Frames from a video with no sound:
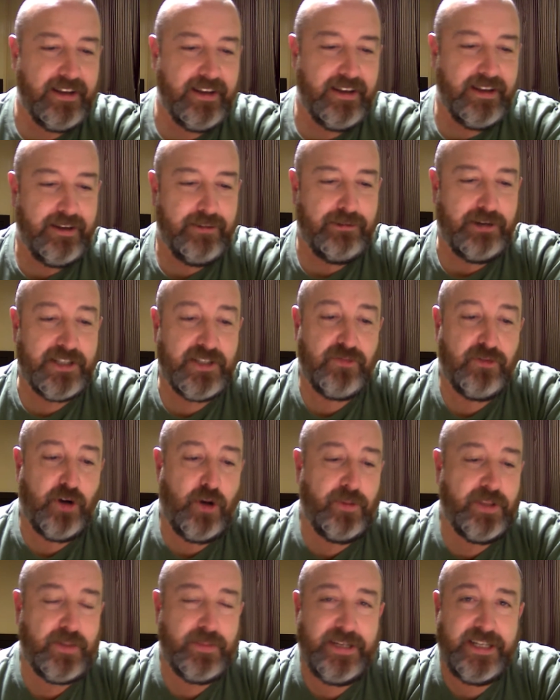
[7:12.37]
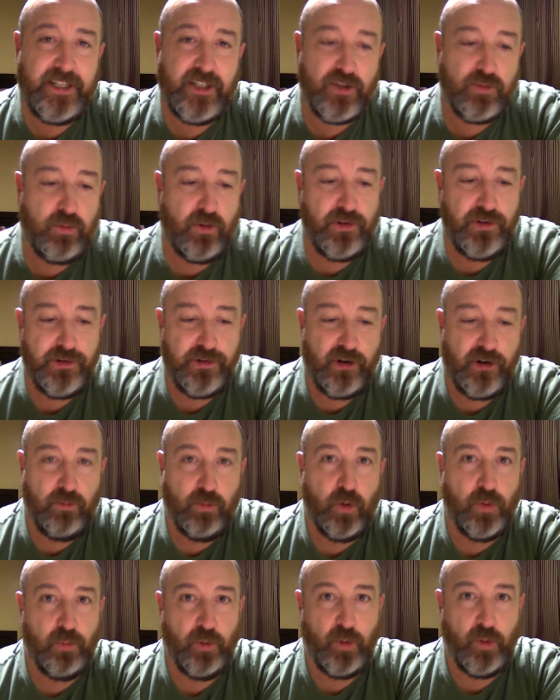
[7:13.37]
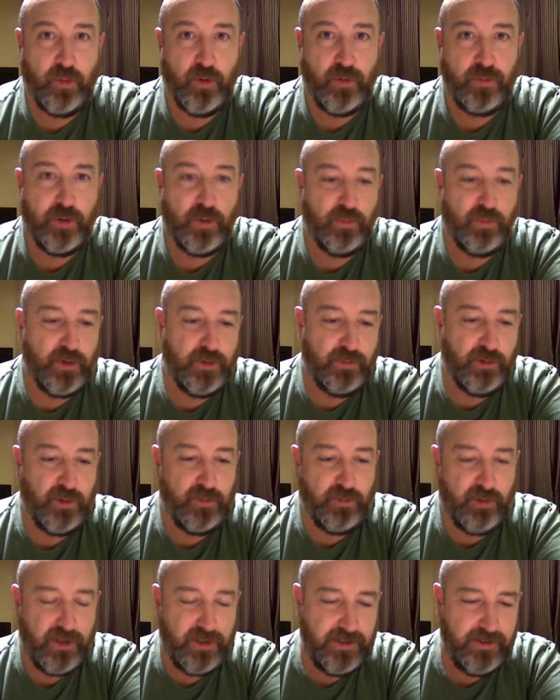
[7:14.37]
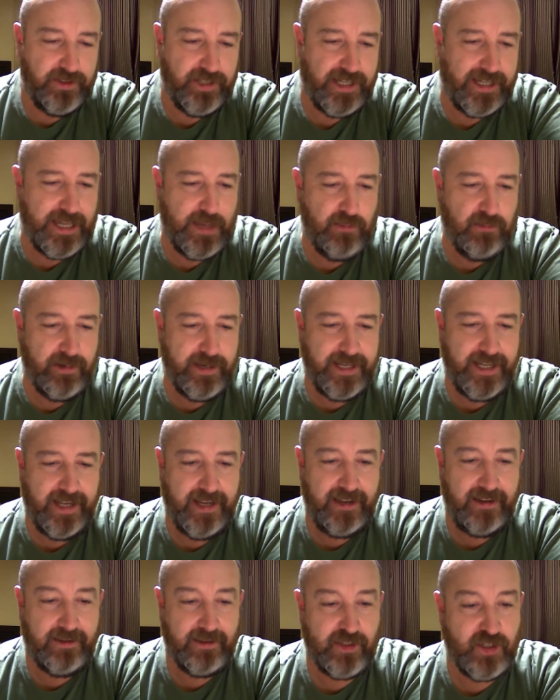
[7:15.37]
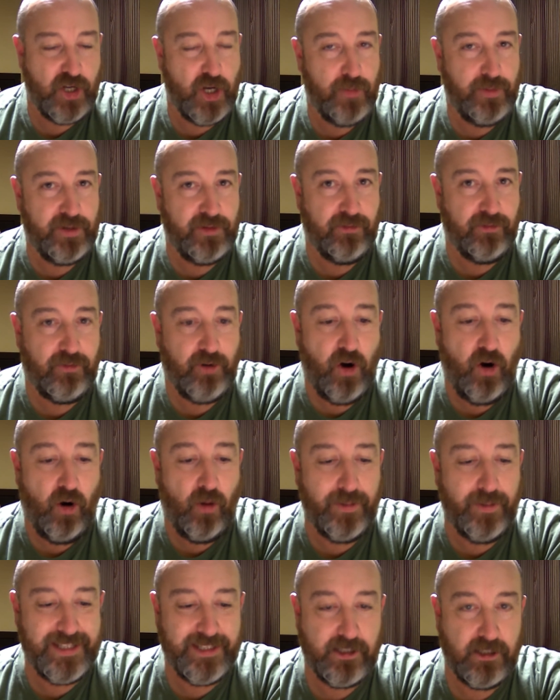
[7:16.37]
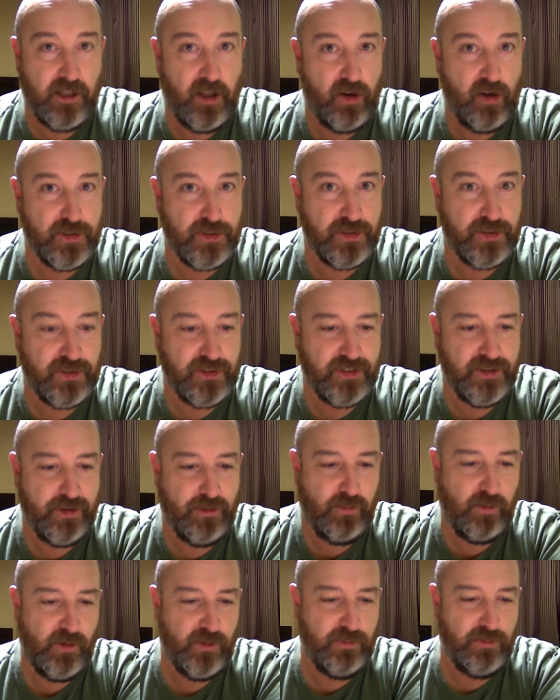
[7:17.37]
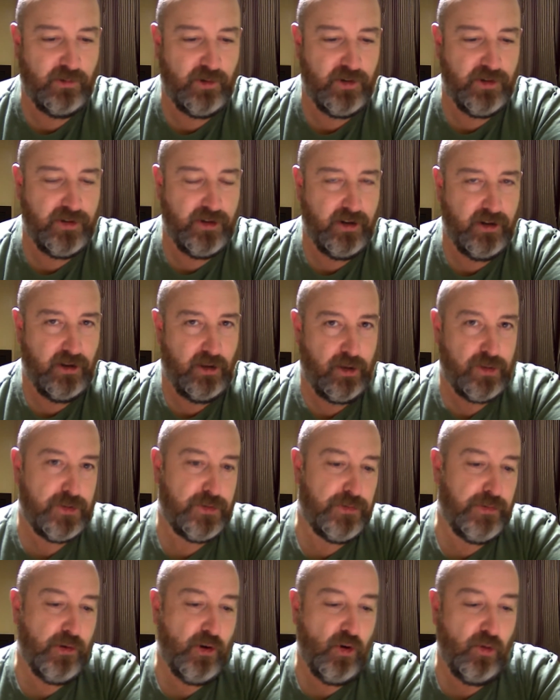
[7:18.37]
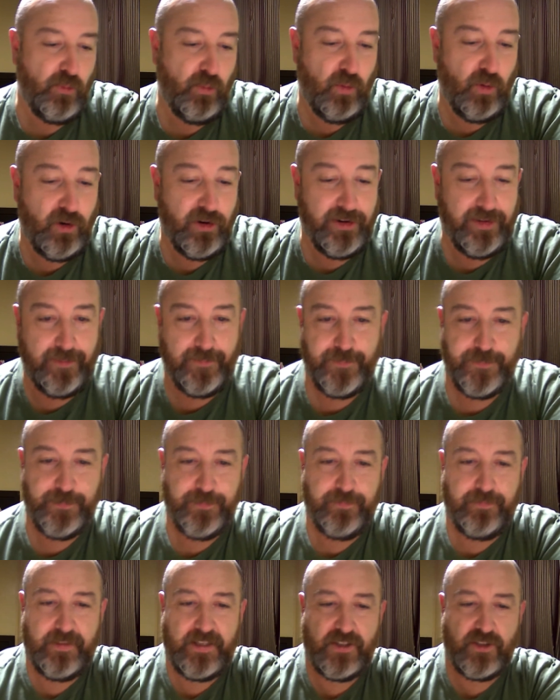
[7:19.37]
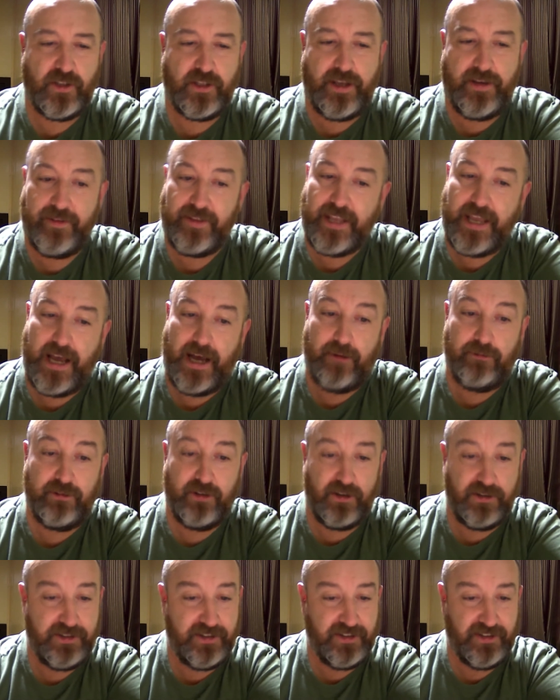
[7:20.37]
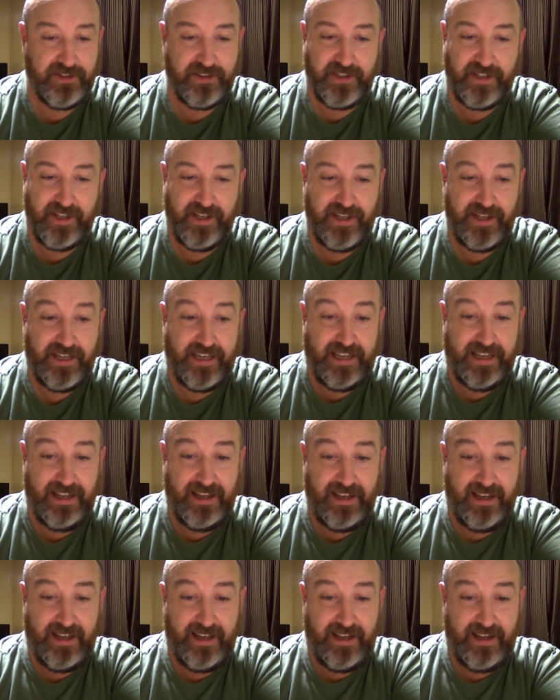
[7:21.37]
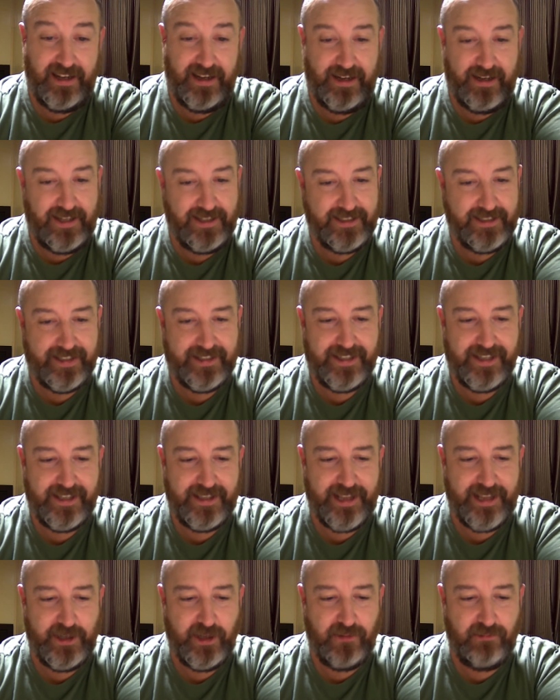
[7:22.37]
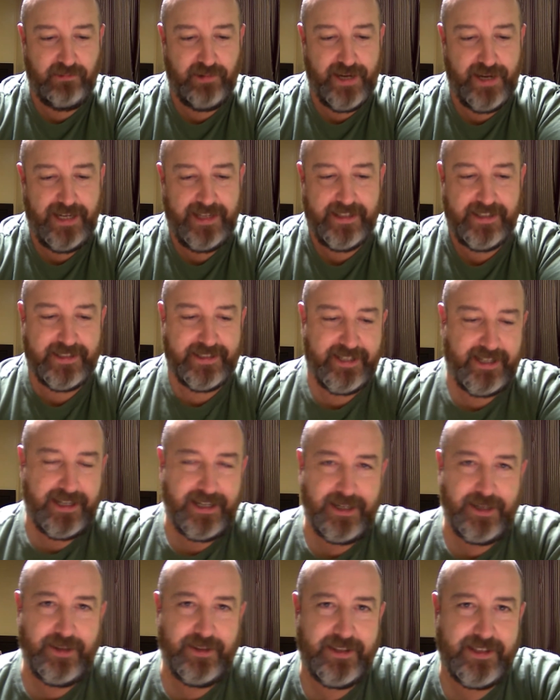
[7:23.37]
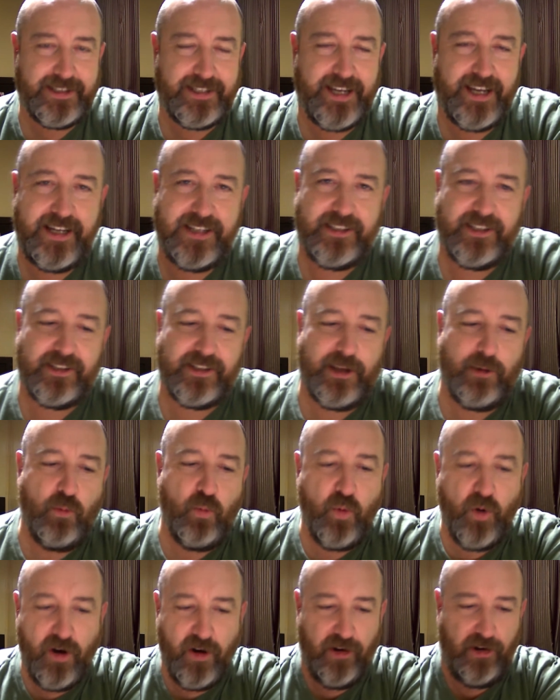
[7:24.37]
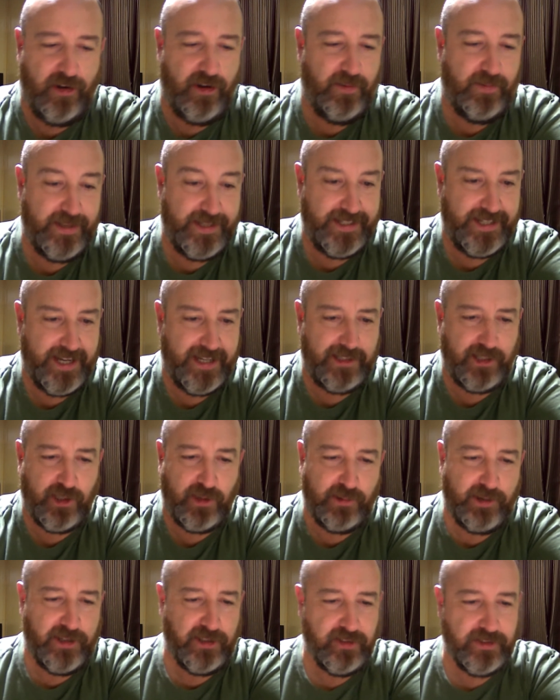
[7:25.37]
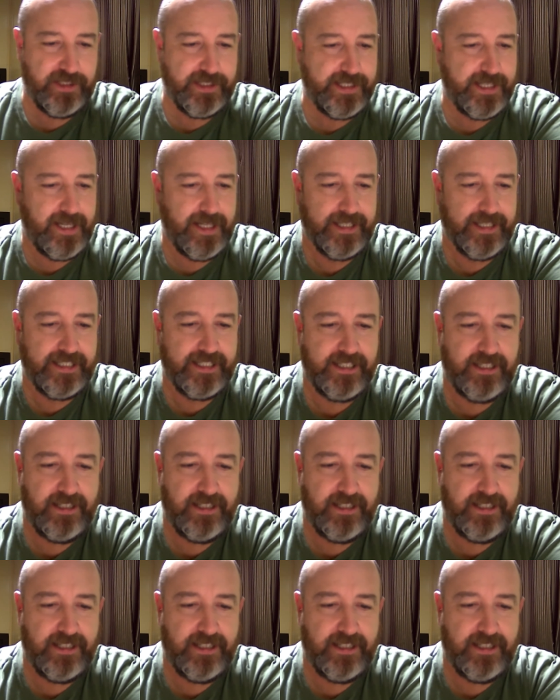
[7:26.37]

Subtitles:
France form at the minute is 1 drawn, 1-1, 1-1, 1-1, 1. They keep winning. German form is lost 1-1, lost drawn 1. So they have losses. As I say, they're not really the side that they were, not the tide.